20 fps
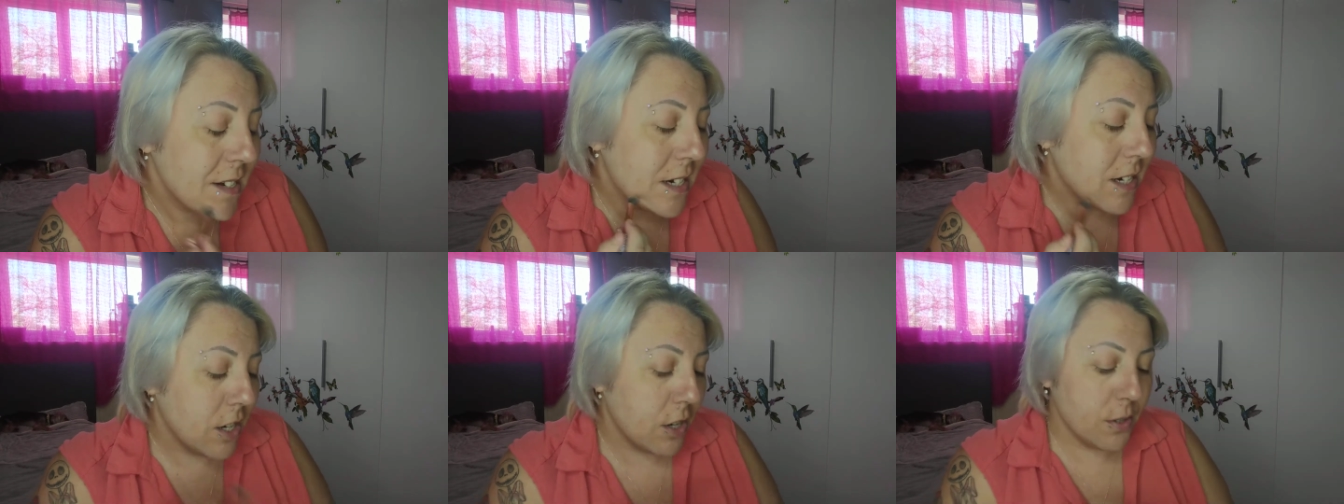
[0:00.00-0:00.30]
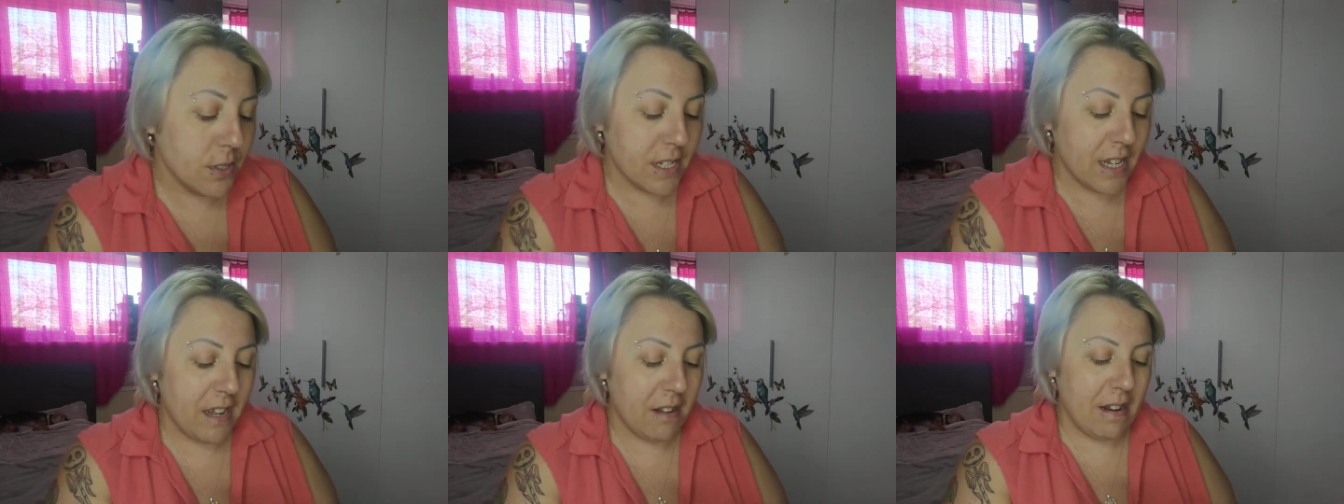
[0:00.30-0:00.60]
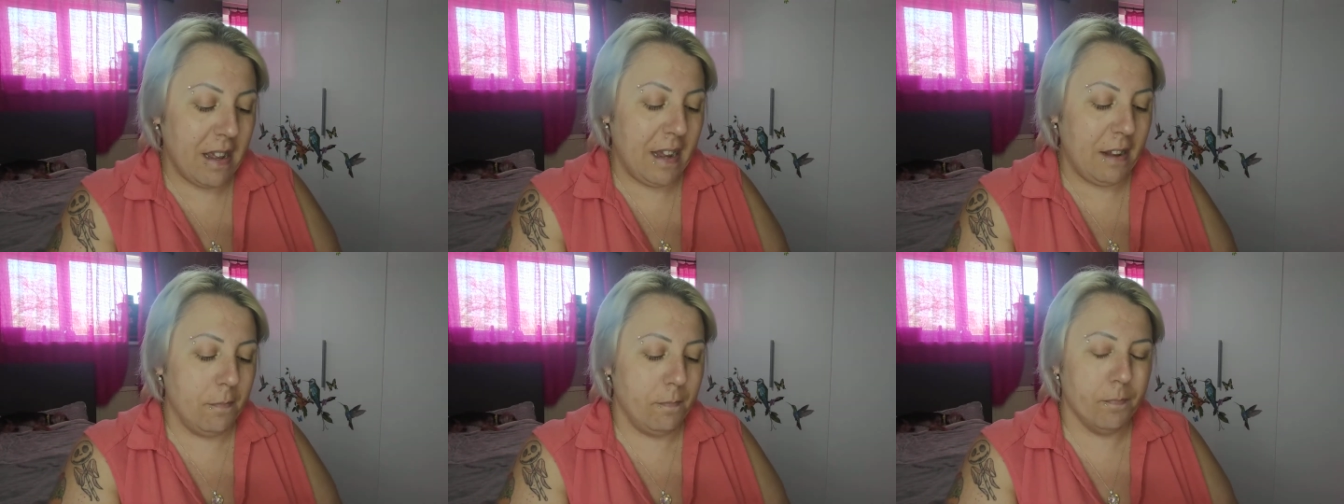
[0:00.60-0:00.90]
I always get
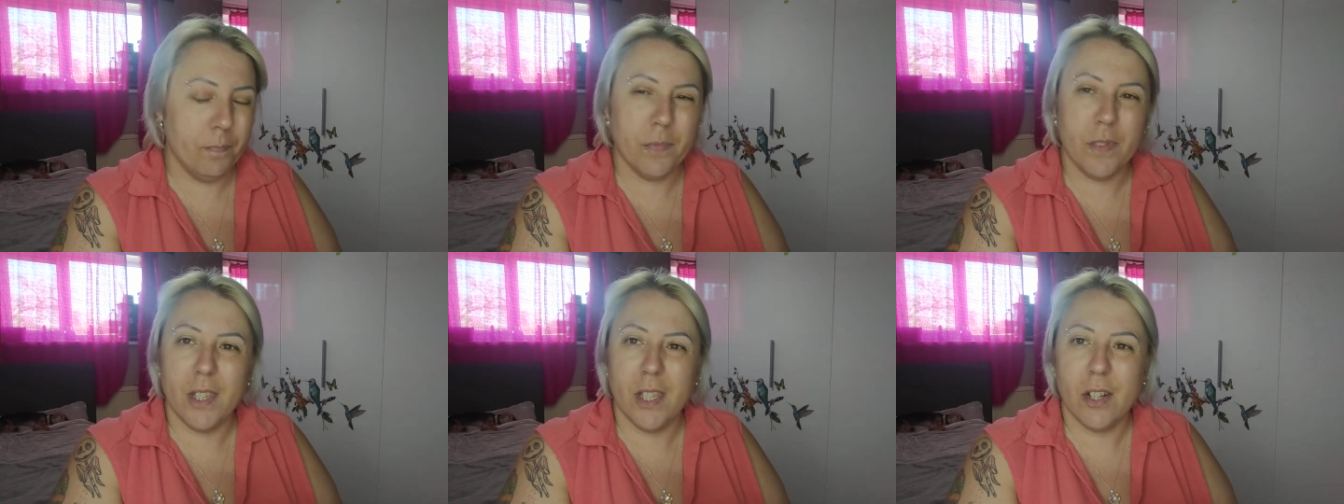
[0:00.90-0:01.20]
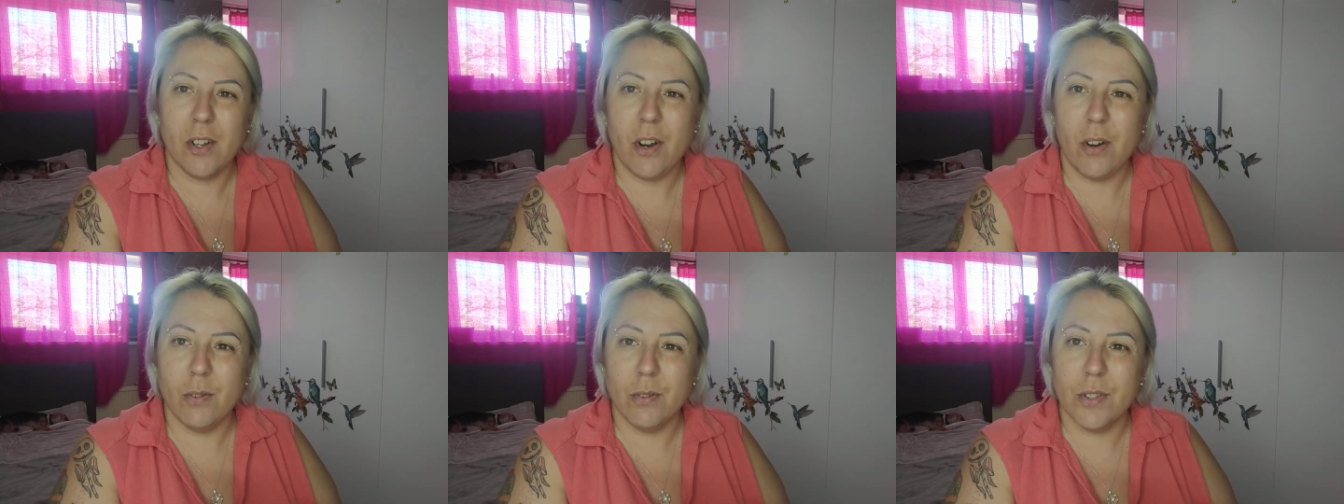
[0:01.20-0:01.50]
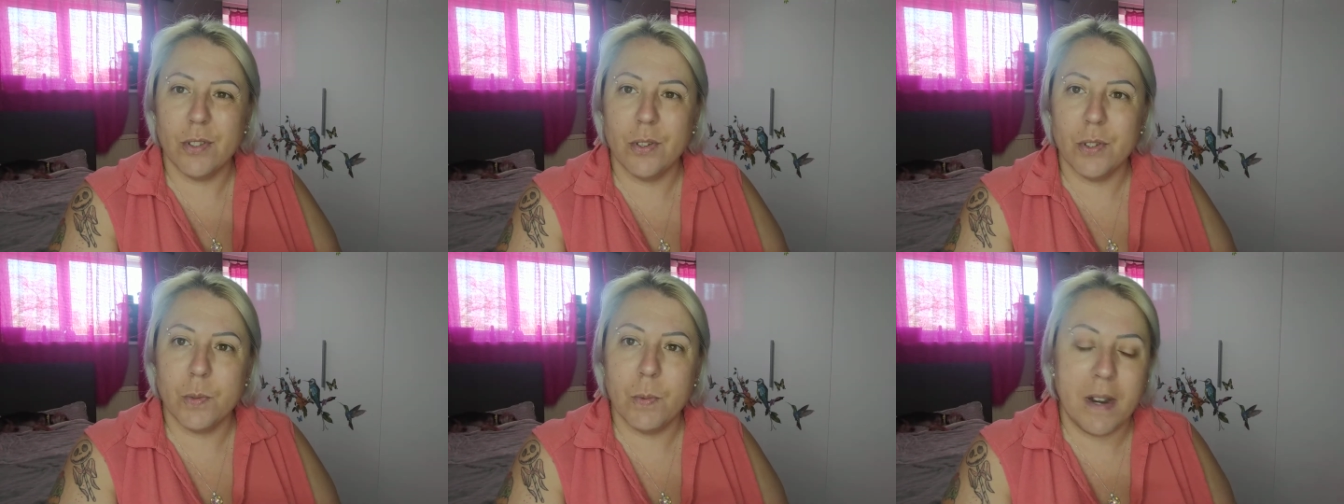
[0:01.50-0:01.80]
like cold
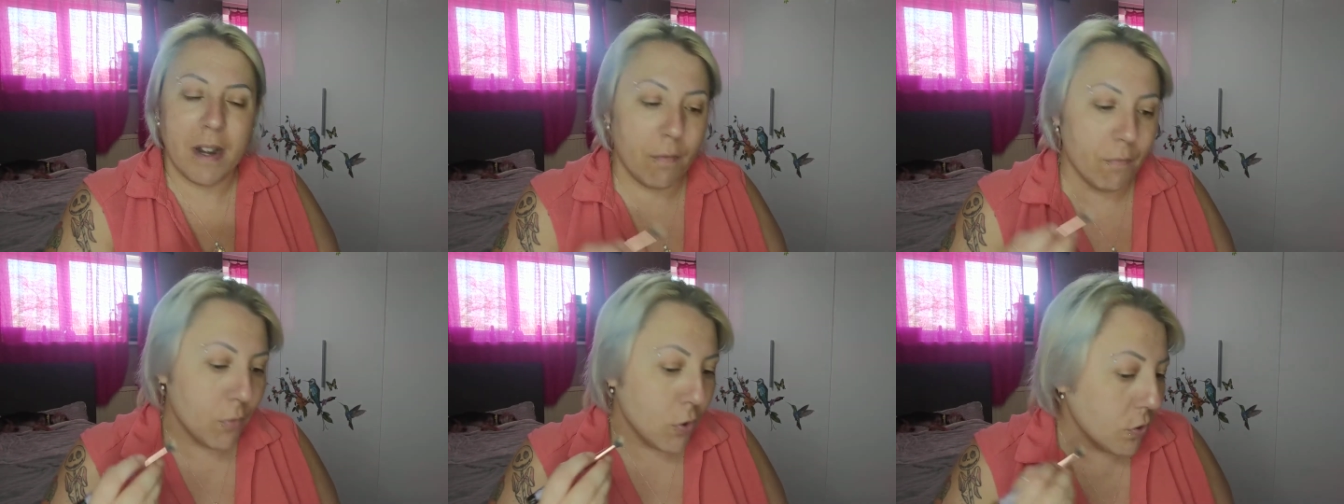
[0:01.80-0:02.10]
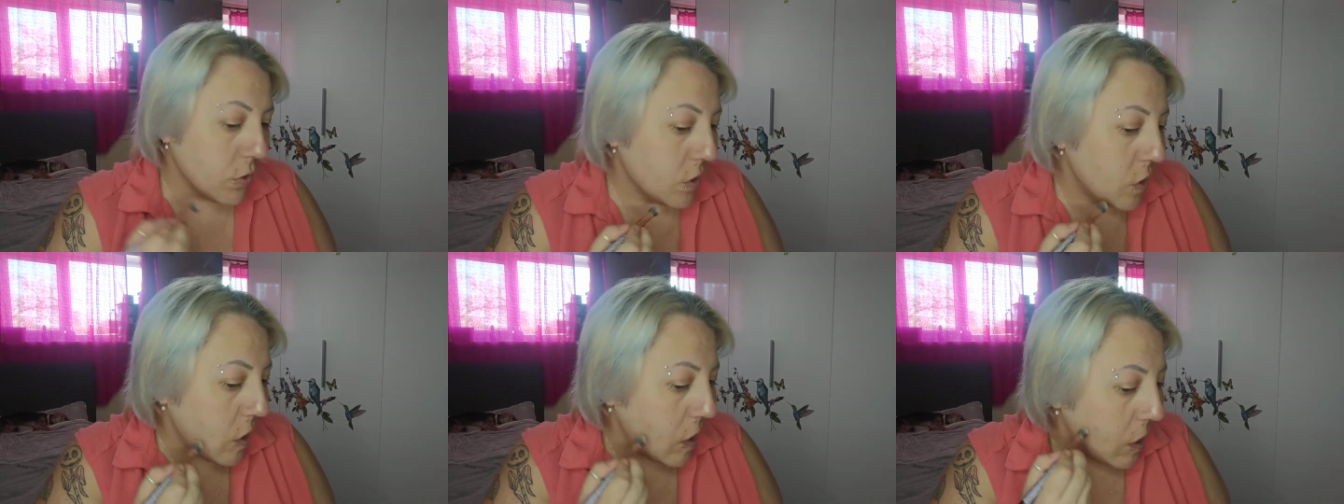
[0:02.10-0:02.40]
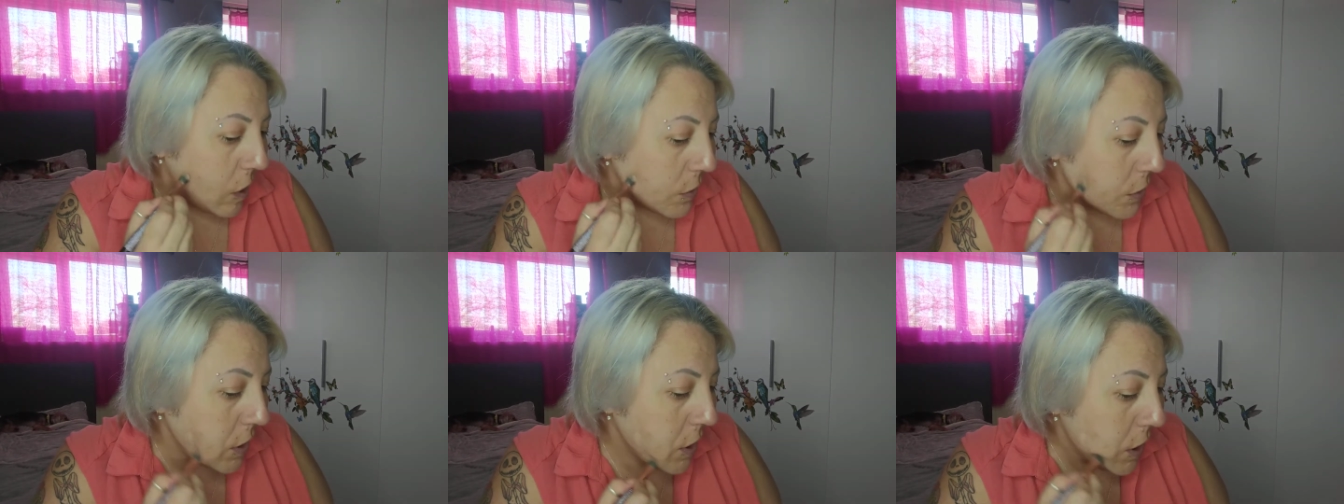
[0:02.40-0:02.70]
sores when I'm run
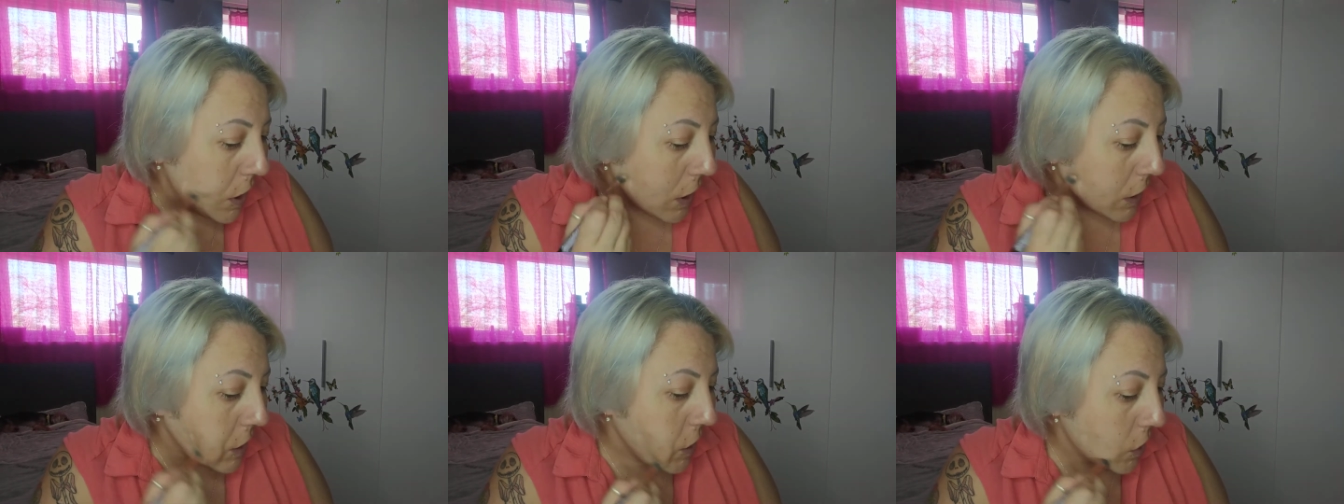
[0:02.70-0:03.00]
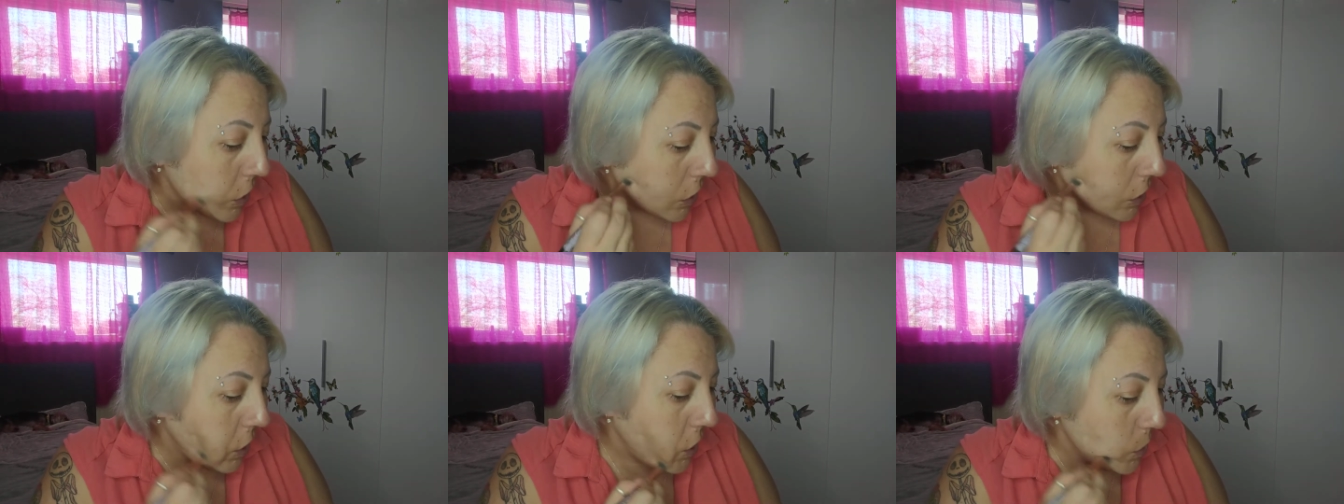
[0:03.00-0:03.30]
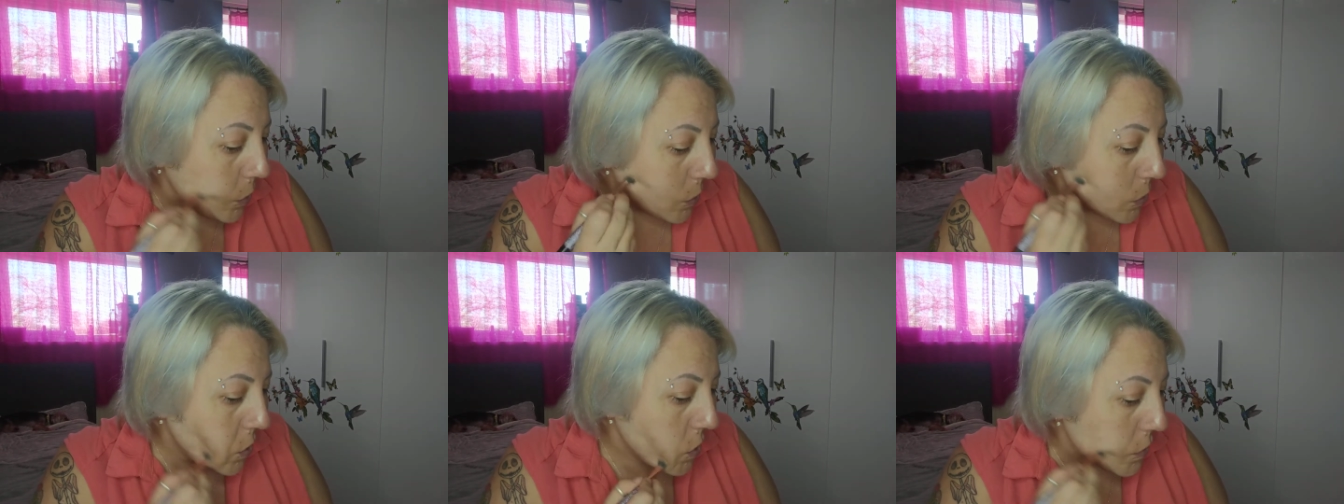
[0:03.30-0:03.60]
down. I get
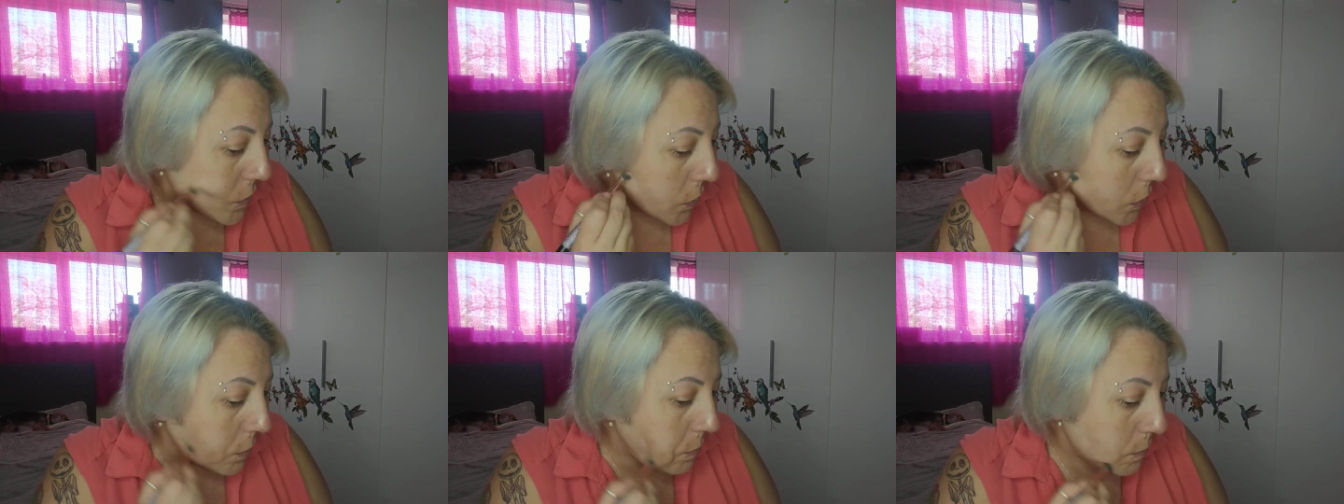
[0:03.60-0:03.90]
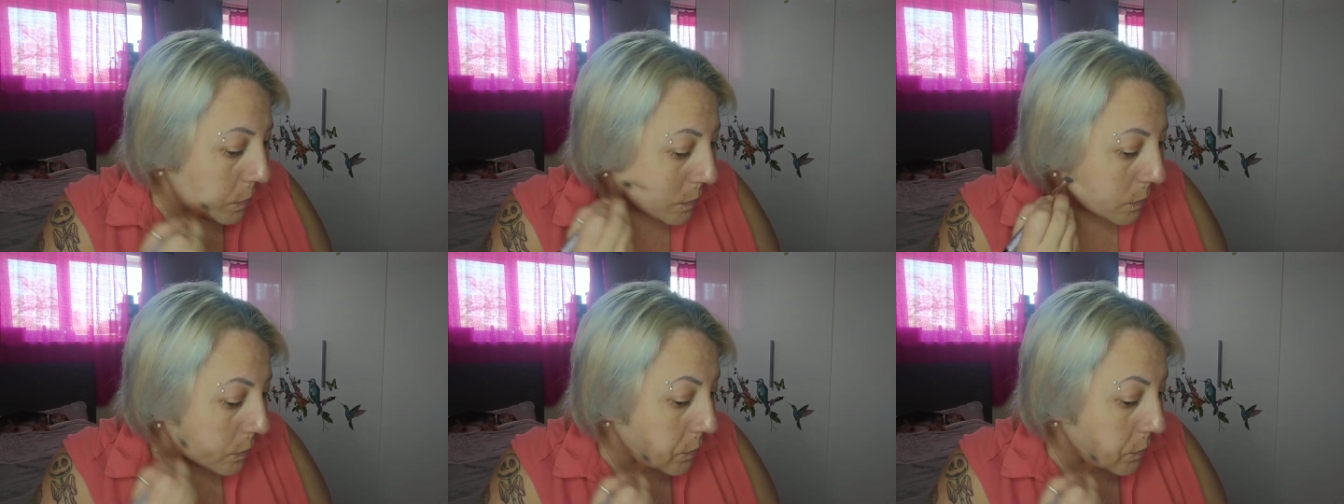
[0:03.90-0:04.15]
loads of them.